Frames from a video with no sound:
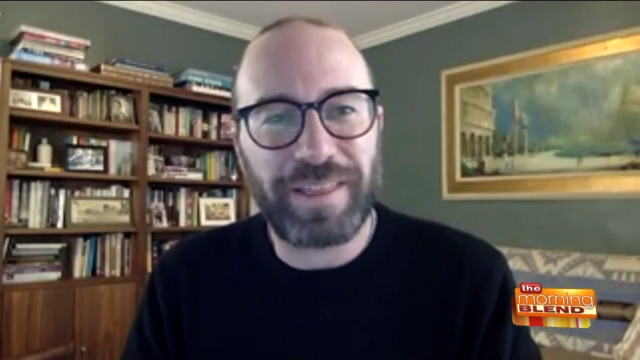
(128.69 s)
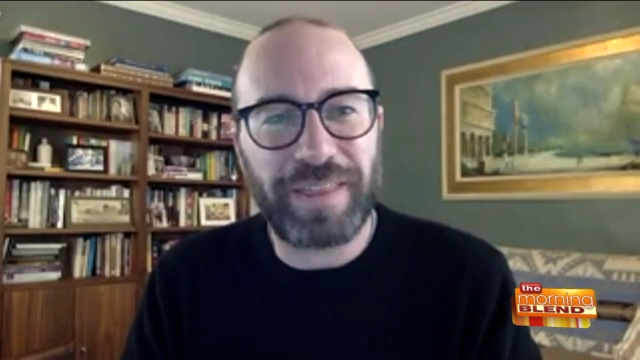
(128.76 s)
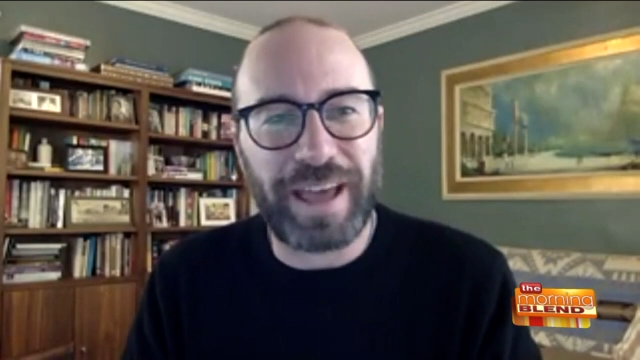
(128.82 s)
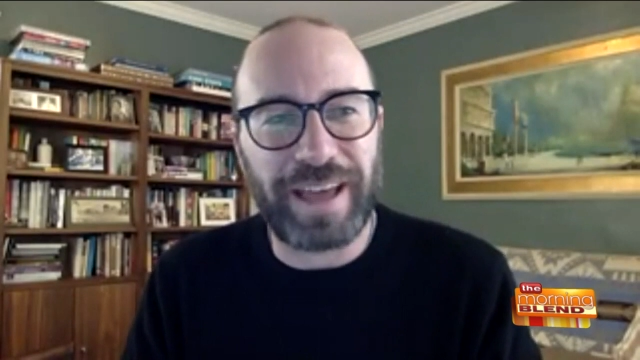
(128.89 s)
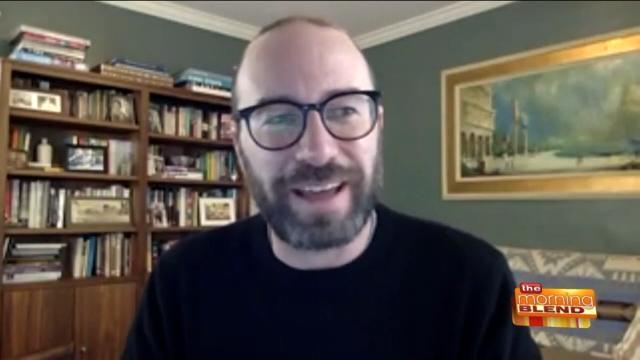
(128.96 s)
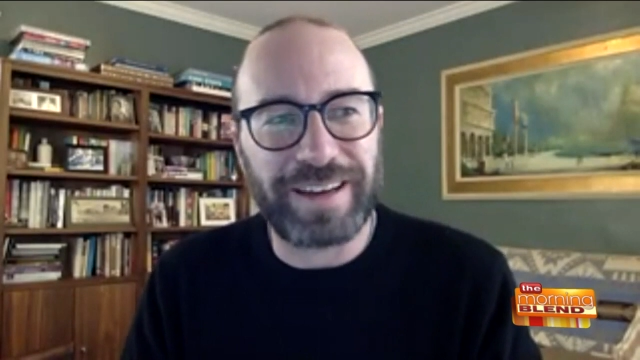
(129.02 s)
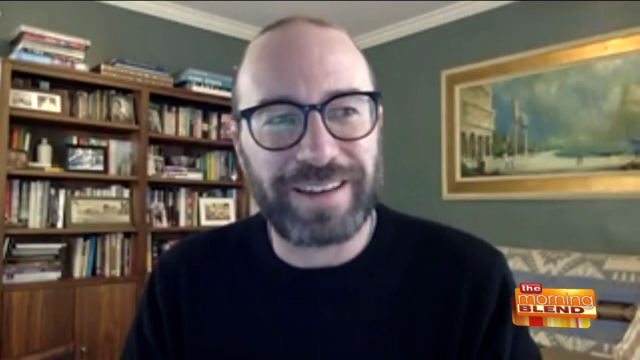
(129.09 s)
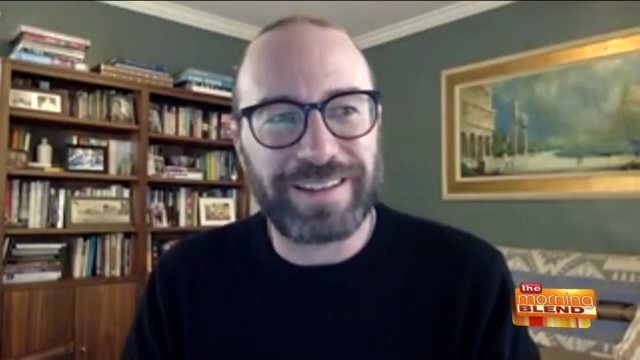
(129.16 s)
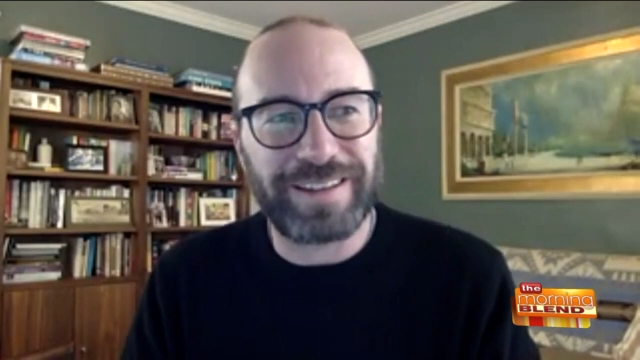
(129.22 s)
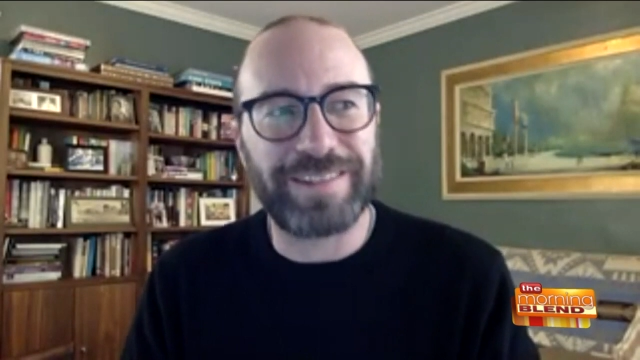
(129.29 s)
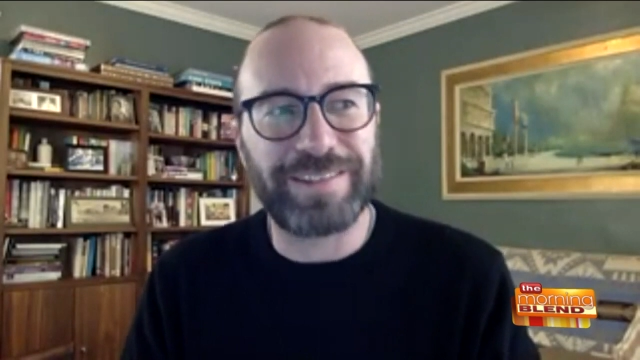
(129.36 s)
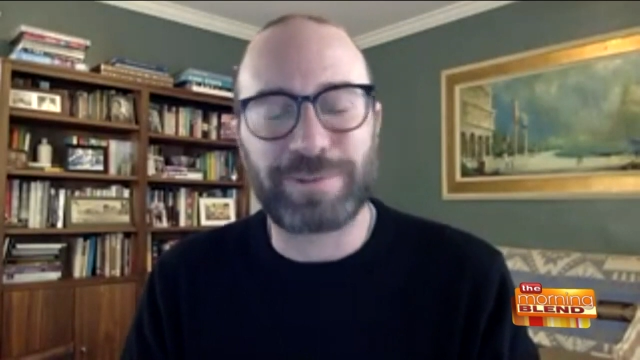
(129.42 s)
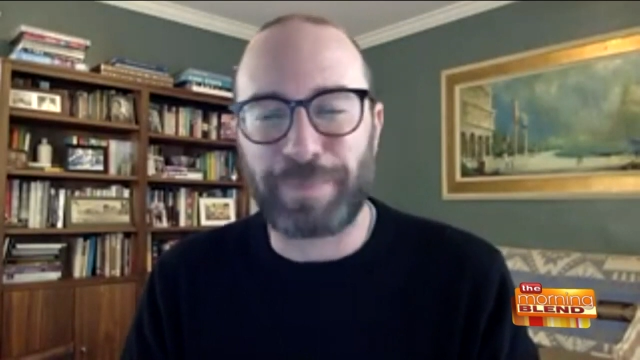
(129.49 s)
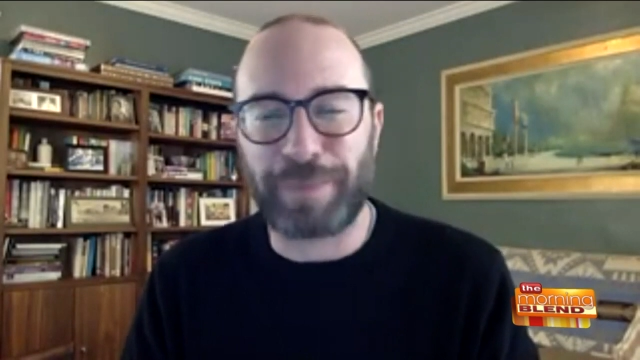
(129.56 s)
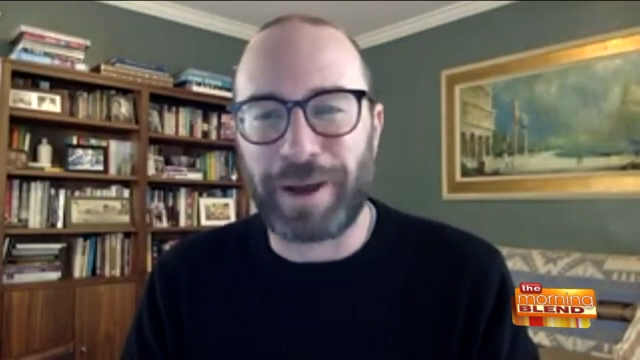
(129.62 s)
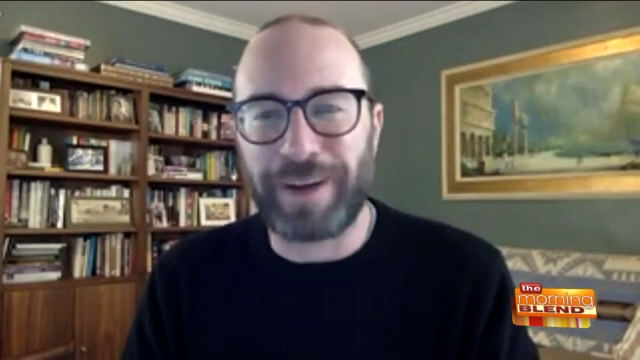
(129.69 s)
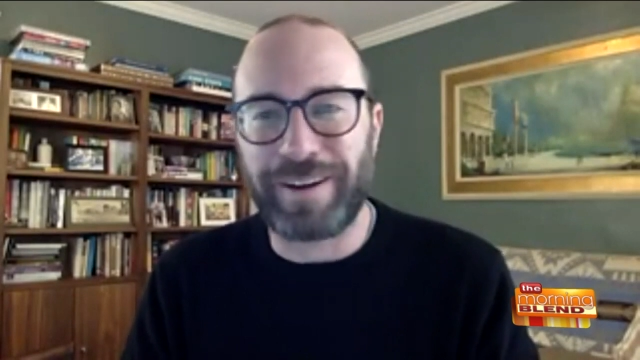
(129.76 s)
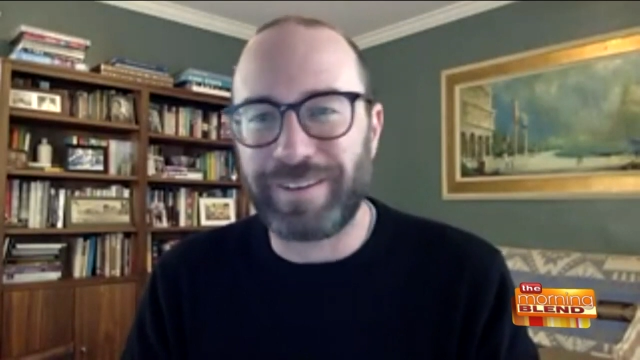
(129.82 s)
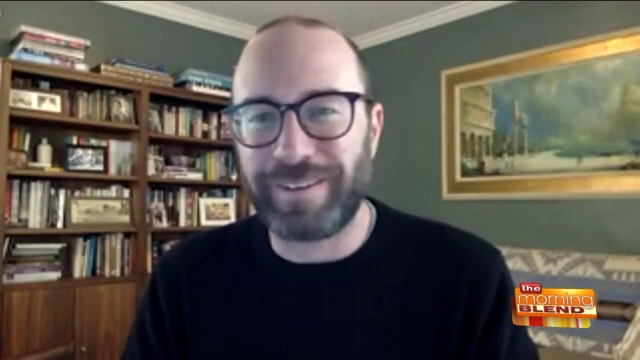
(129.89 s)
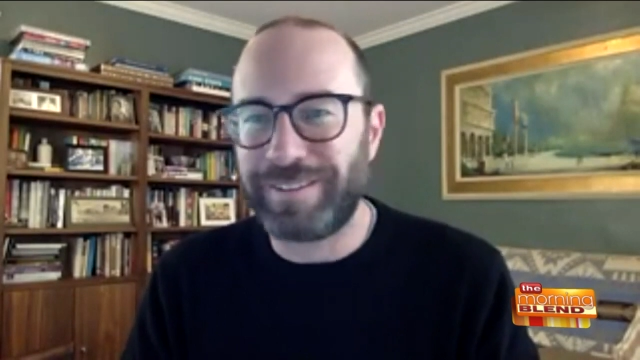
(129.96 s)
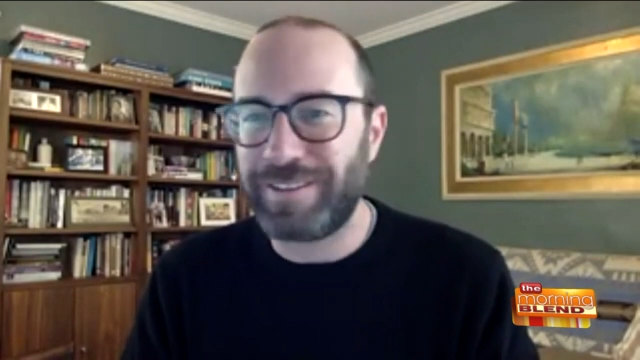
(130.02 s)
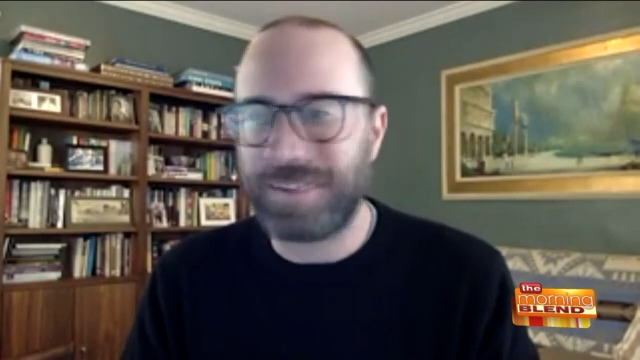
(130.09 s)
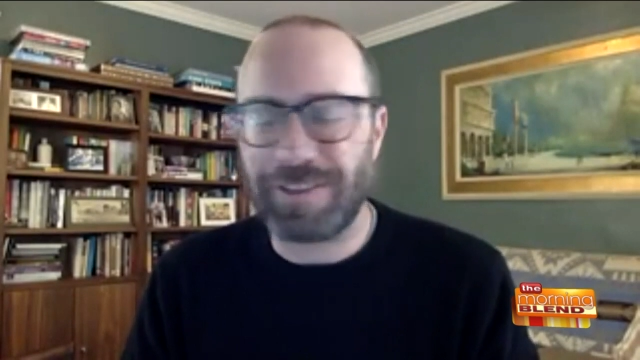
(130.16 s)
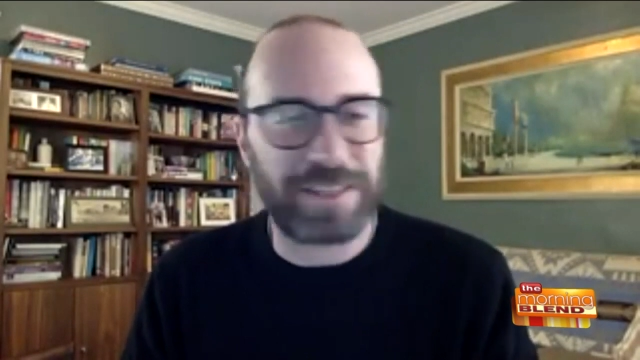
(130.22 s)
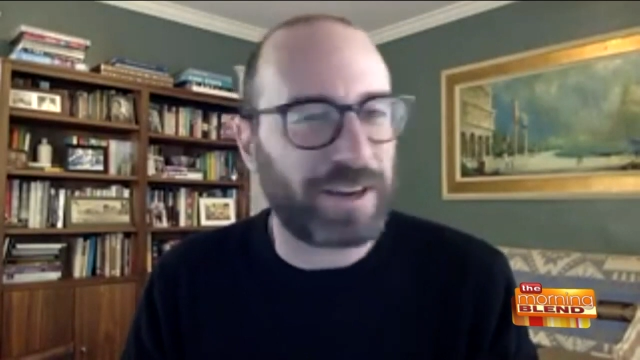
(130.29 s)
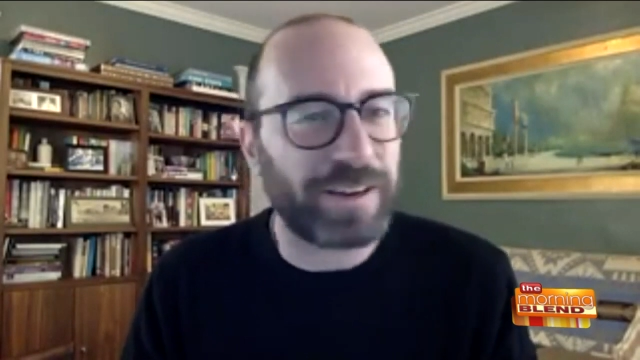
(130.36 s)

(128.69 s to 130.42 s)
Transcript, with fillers: that inspired the